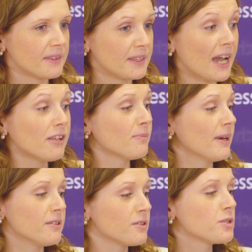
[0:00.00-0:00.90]
The Isle of
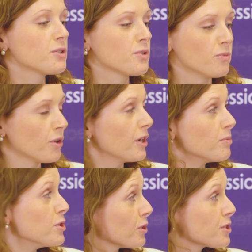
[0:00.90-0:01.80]
Man doesn't run a
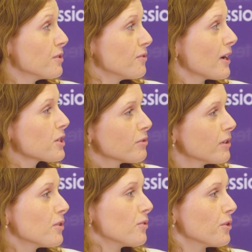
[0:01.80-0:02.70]
production factory
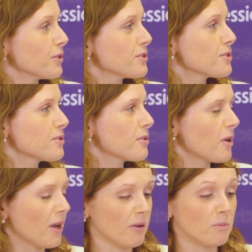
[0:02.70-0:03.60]
for funds.
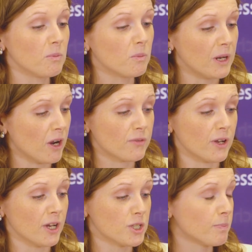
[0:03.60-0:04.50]
We
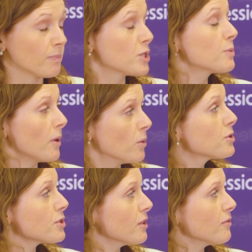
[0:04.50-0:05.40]
offer a bespoke
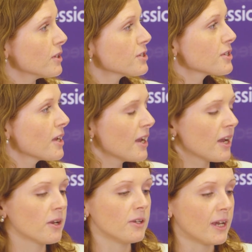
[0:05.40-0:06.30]
service.
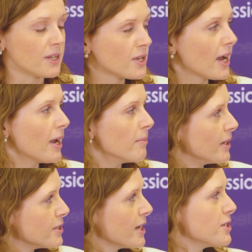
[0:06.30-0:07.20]
You get time and
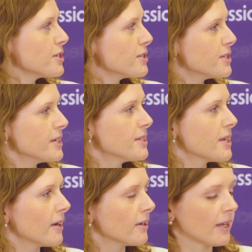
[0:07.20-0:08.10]
attention to
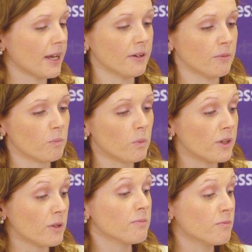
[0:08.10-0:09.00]
detail, and one
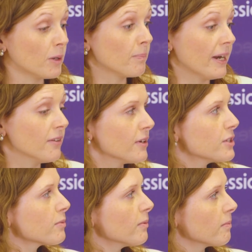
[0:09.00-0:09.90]
of the real
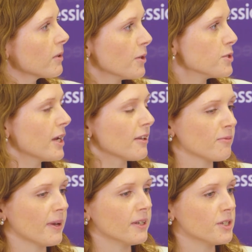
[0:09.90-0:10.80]
benefits from going to the Isle
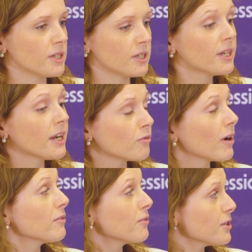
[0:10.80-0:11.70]
of Man is you get it
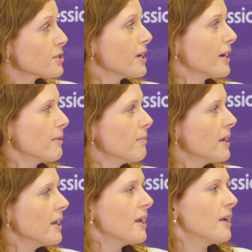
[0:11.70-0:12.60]
right first time.
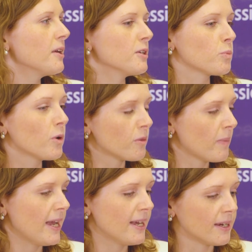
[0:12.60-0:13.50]
It's worth
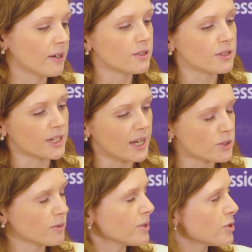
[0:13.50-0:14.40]
paying to get
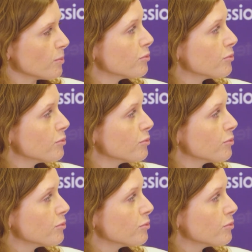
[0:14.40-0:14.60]
something done